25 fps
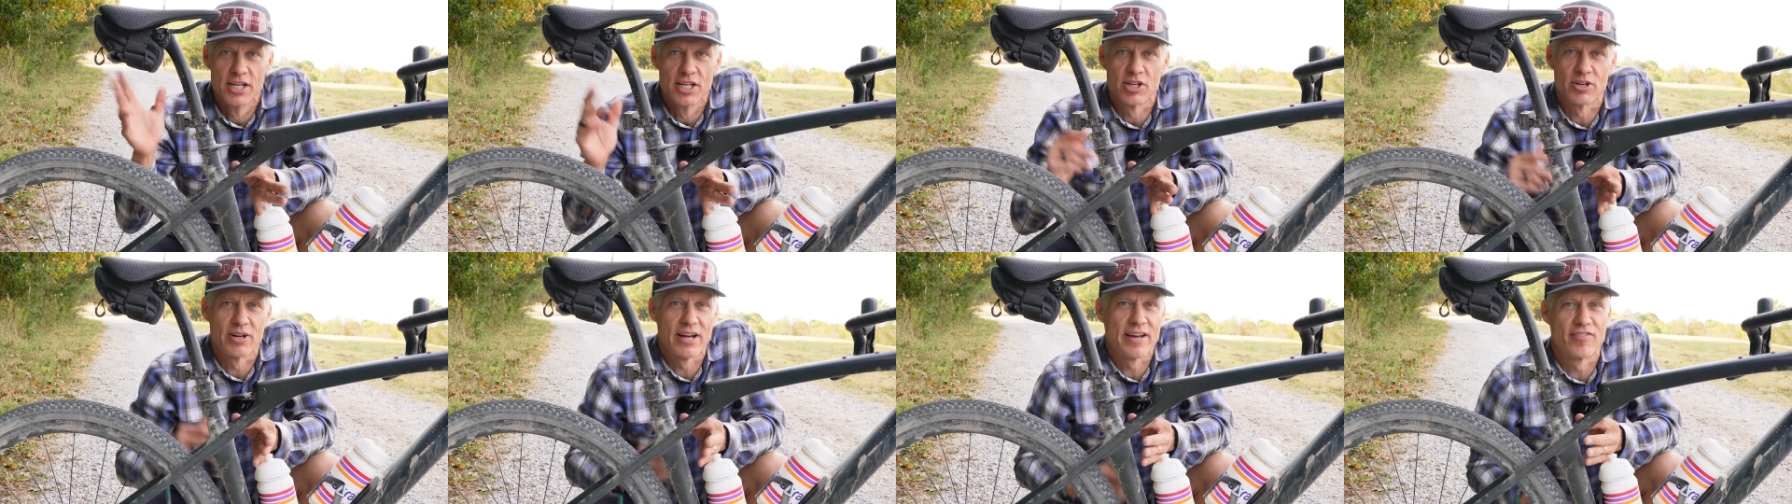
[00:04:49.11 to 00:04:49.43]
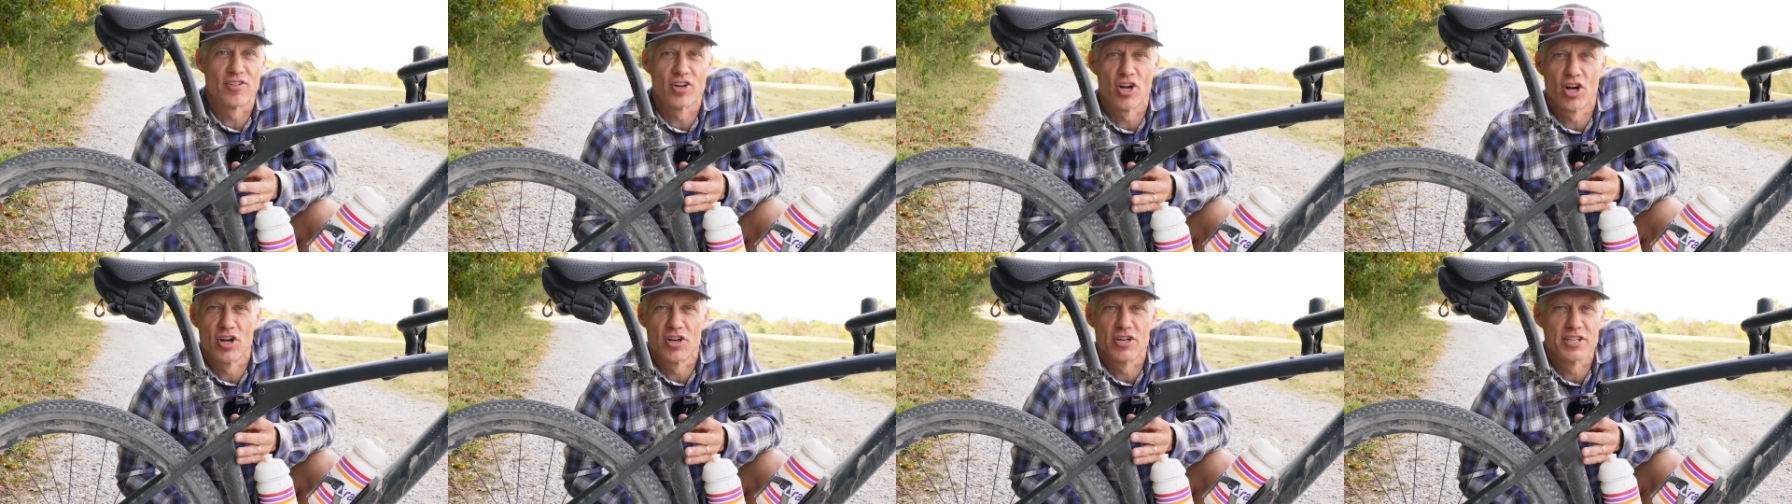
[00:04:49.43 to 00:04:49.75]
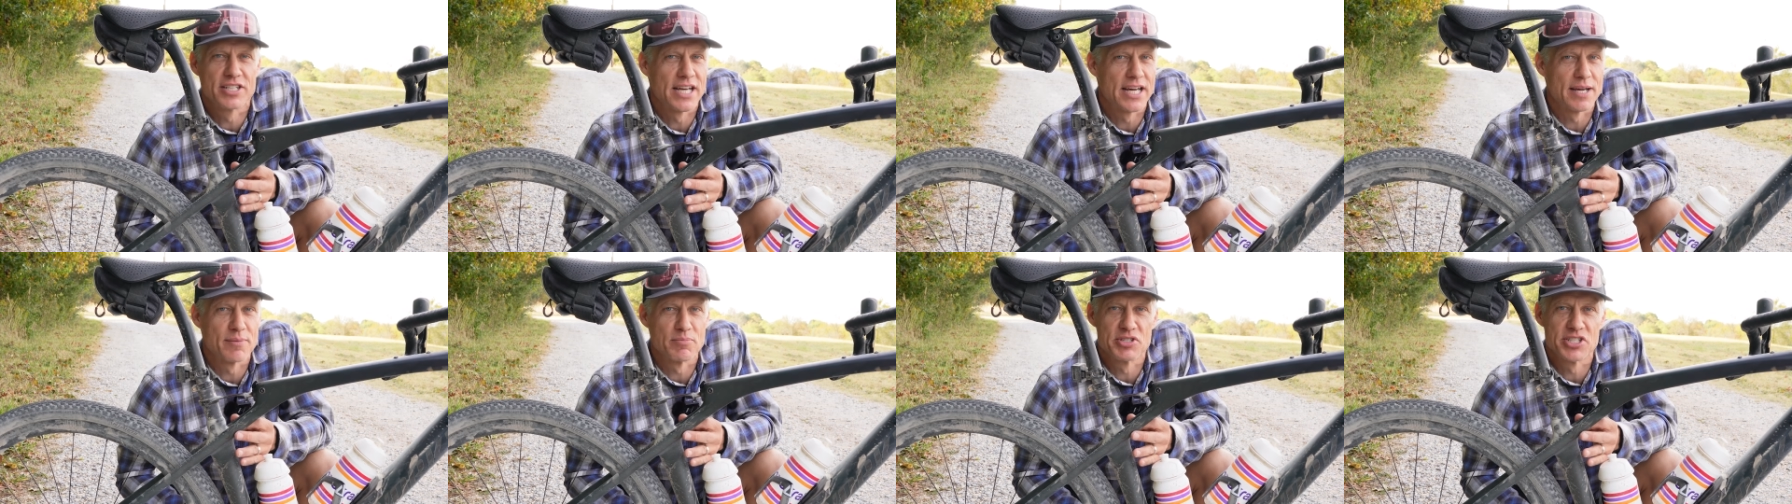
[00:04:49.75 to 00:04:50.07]
you're having a hard
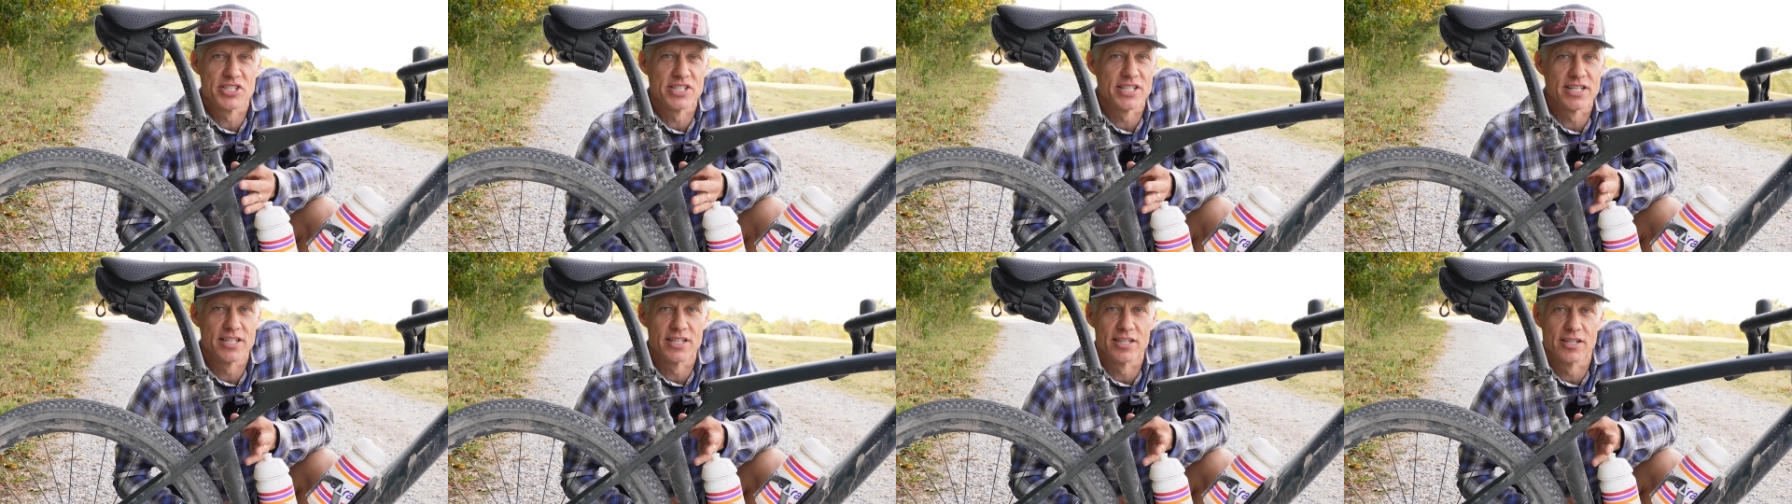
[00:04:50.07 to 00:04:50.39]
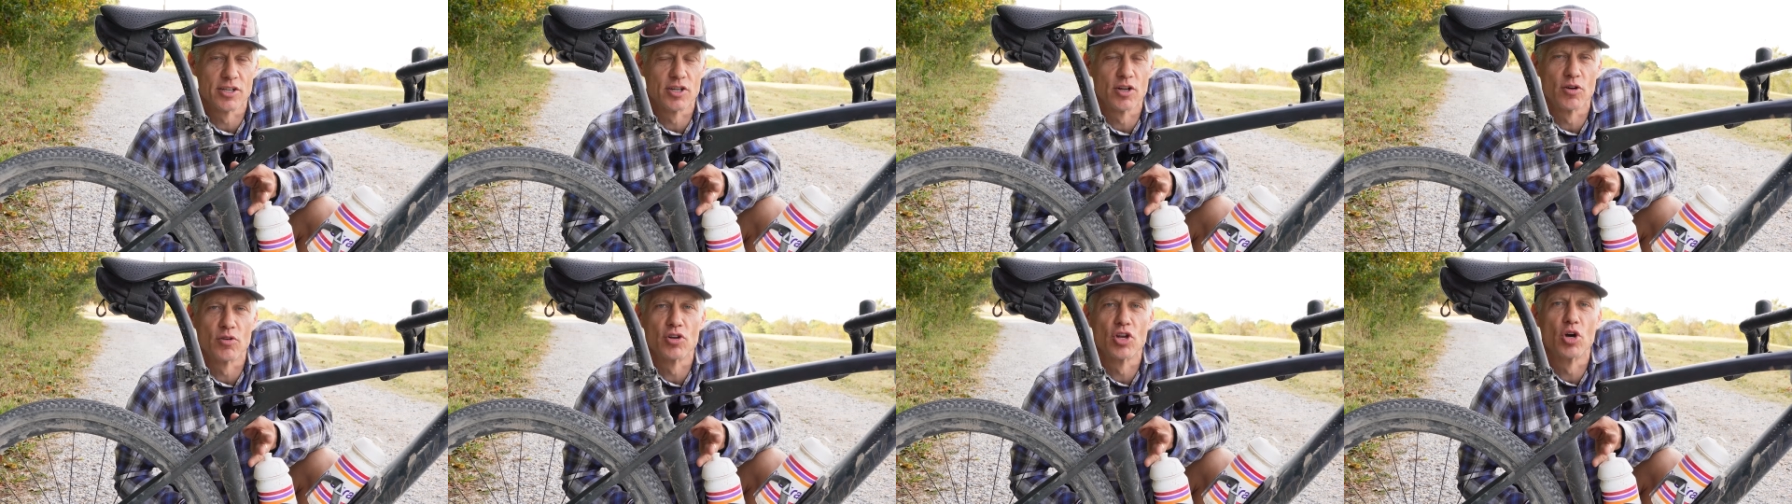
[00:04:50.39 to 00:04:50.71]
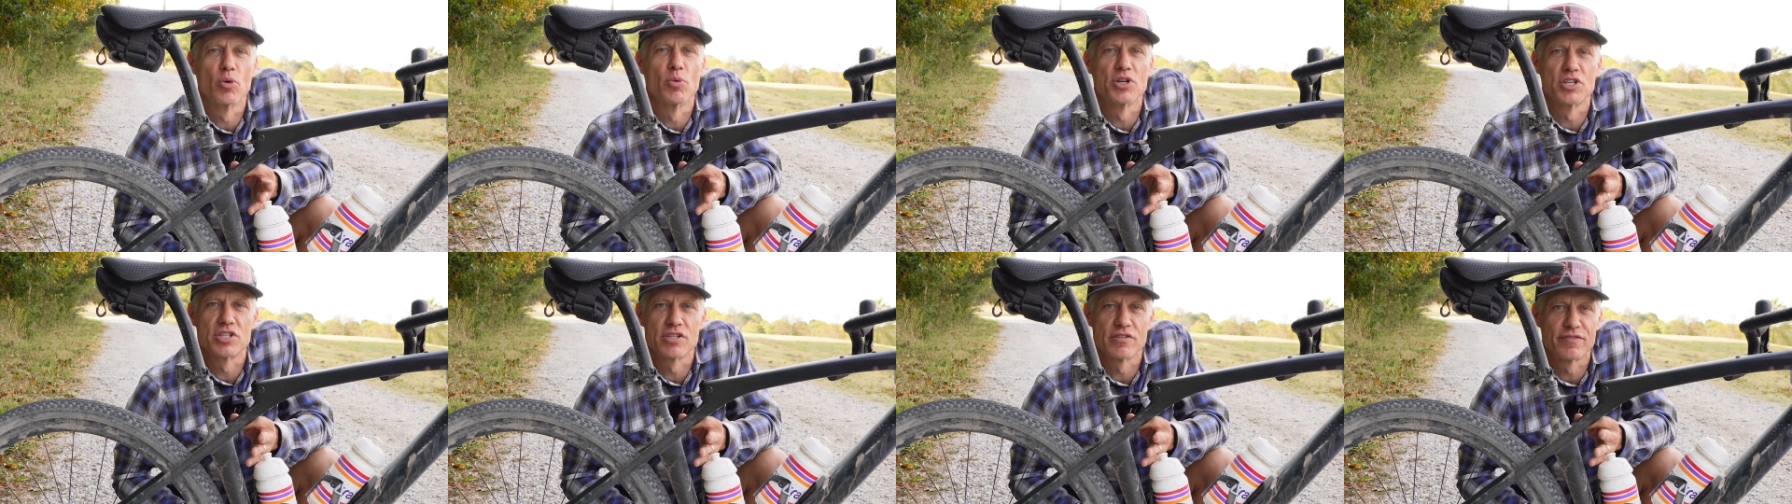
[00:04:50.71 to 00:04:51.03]
time seeing, you don't know
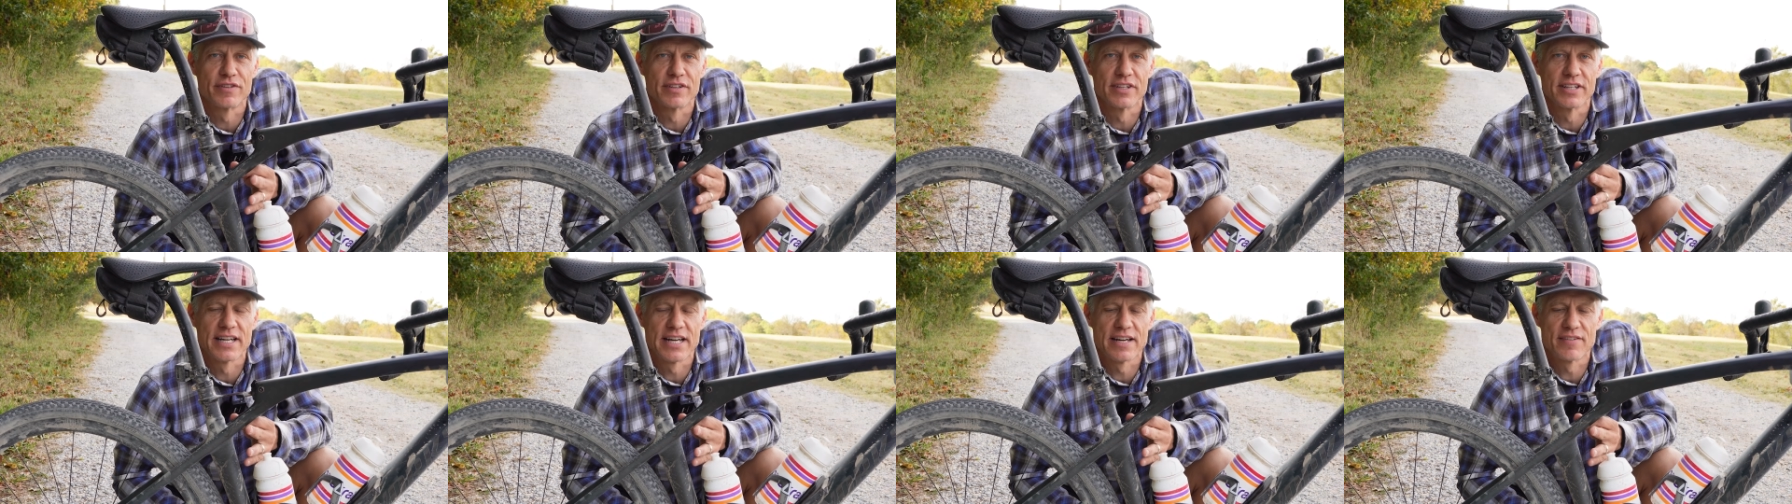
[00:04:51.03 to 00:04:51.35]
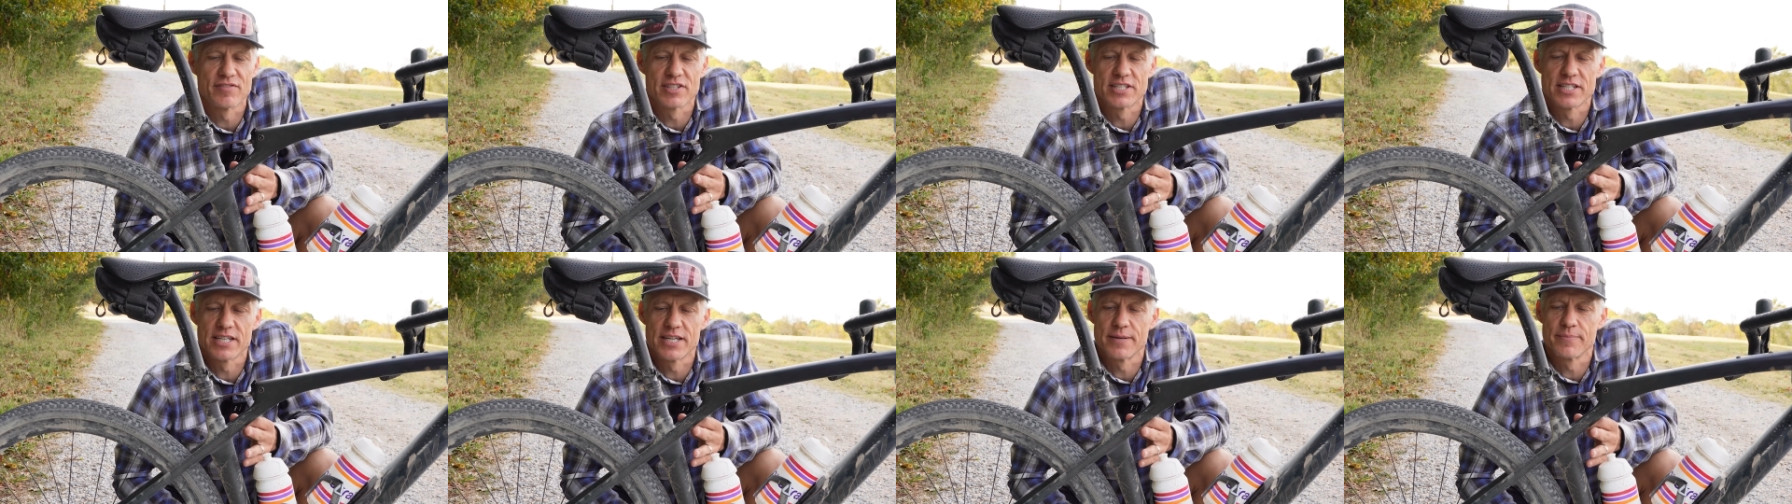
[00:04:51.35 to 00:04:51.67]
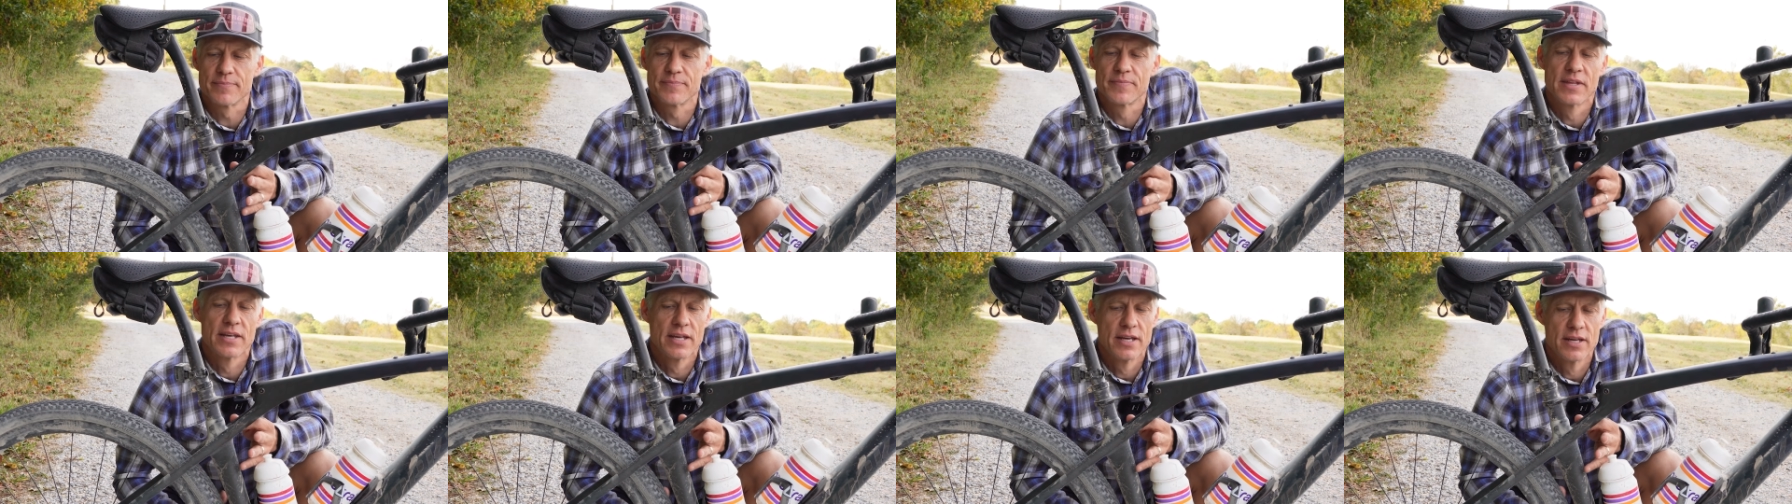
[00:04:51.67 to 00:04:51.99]
what you're feeling half the
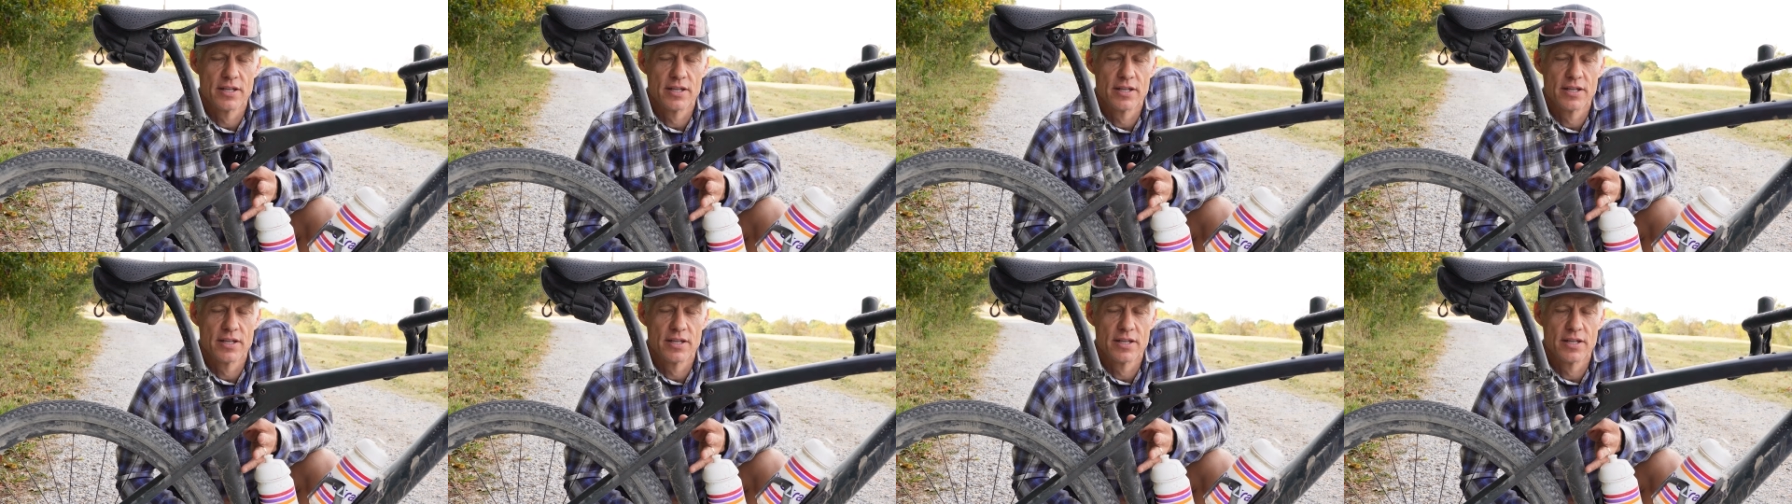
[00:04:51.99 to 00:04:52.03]
time.